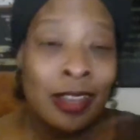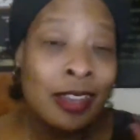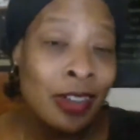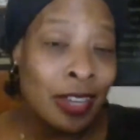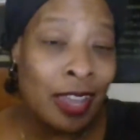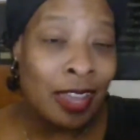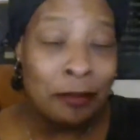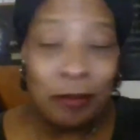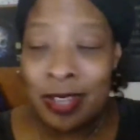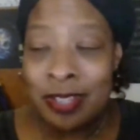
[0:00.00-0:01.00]

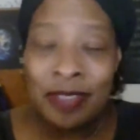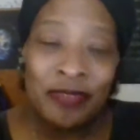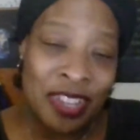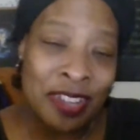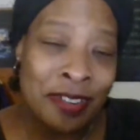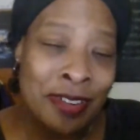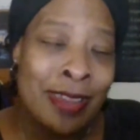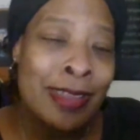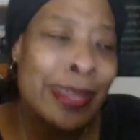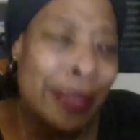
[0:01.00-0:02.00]
cooking, because I figured
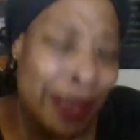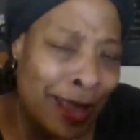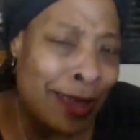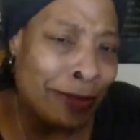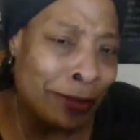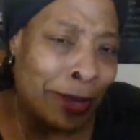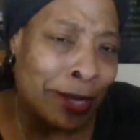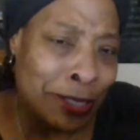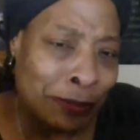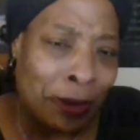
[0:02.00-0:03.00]

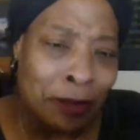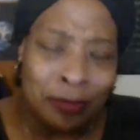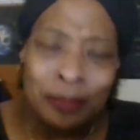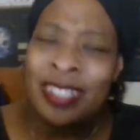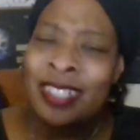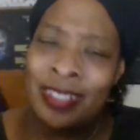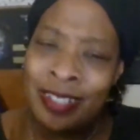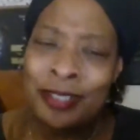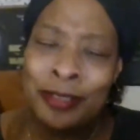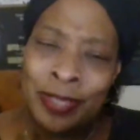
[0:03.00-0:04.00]
everybody's probably a
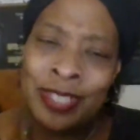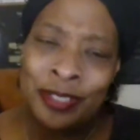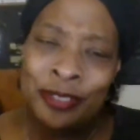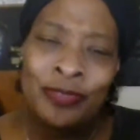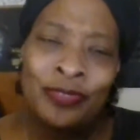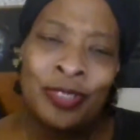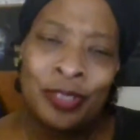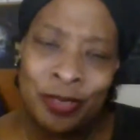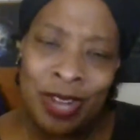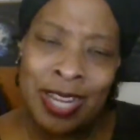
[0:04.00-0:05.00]
little bit too
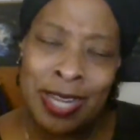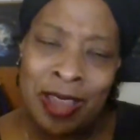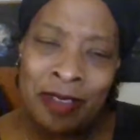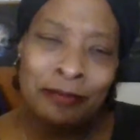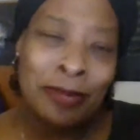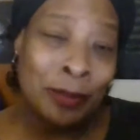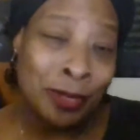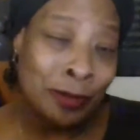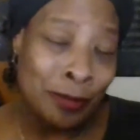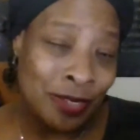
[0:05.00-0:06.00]
full right now, probably
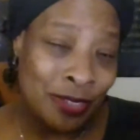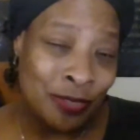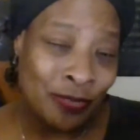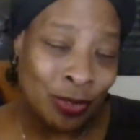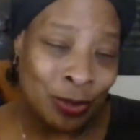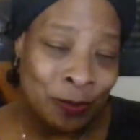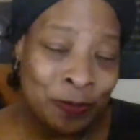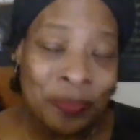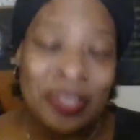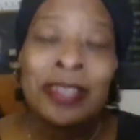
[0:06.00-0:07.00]
a little bit too full.
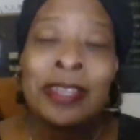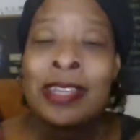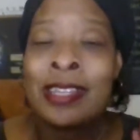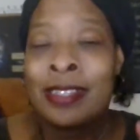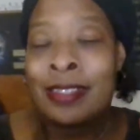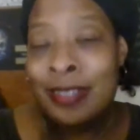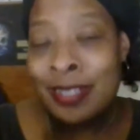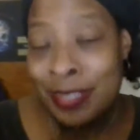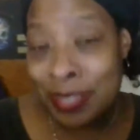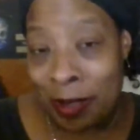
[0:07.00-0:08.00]

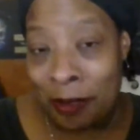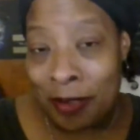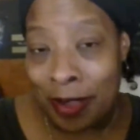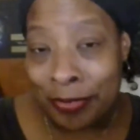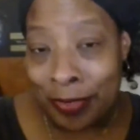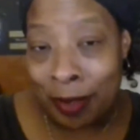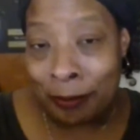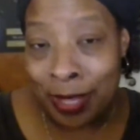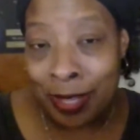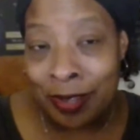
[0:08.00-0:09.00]
So I
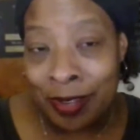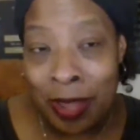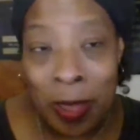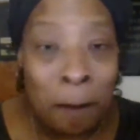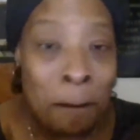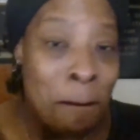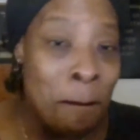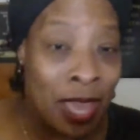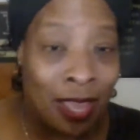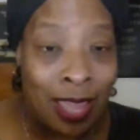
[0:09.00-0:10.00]
thought we could
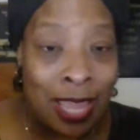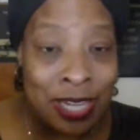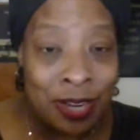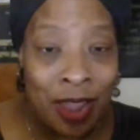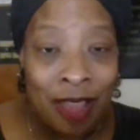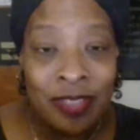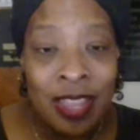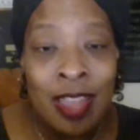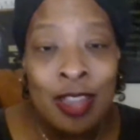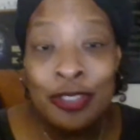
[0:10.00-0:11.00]
make a handicraft.
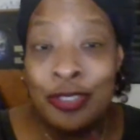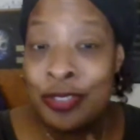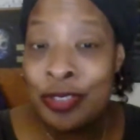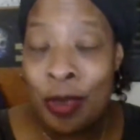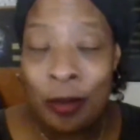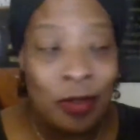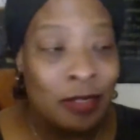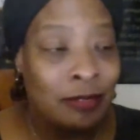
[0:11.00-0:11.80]
So